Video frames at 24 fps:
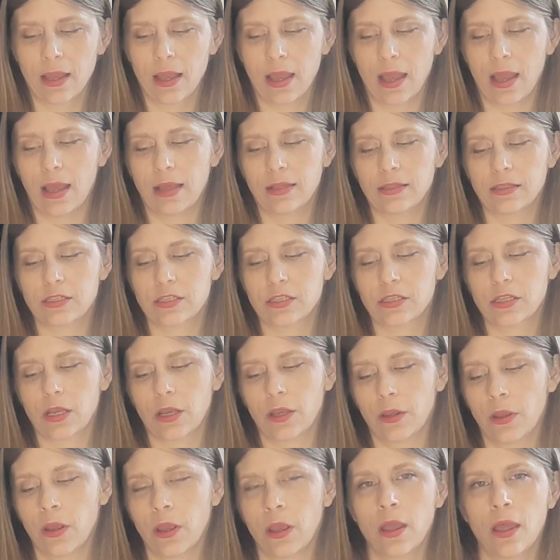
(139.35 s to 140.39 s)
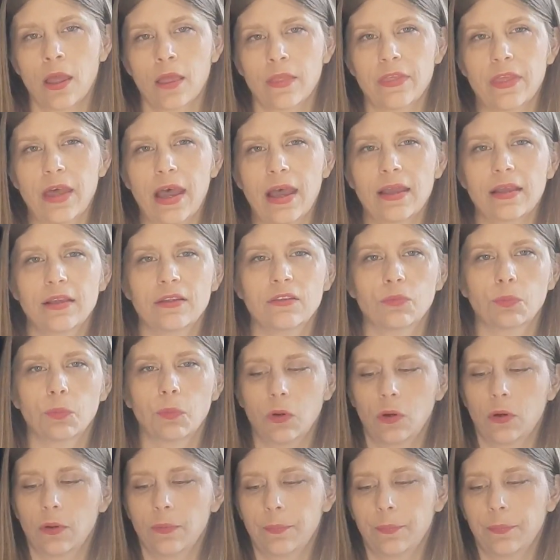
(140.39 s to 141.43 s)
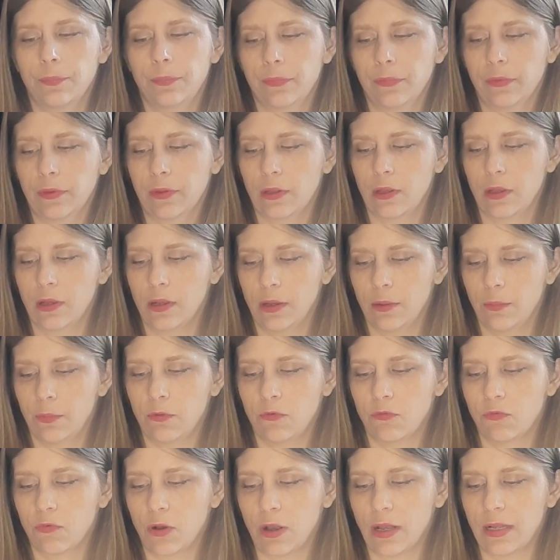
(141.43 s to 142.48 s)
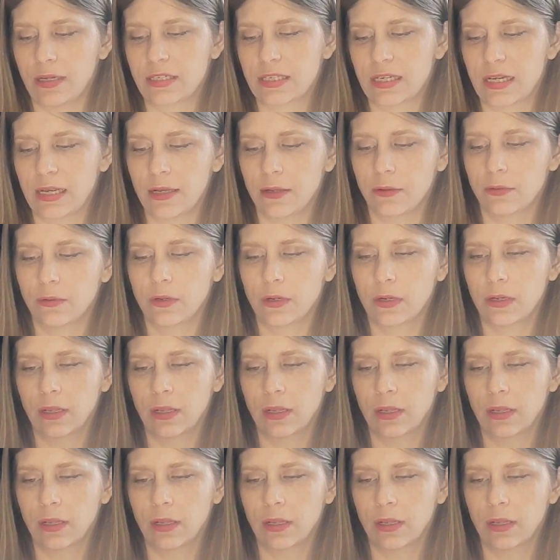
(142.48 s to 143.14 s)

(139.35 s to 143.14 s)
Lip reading: And so that is what I will write down.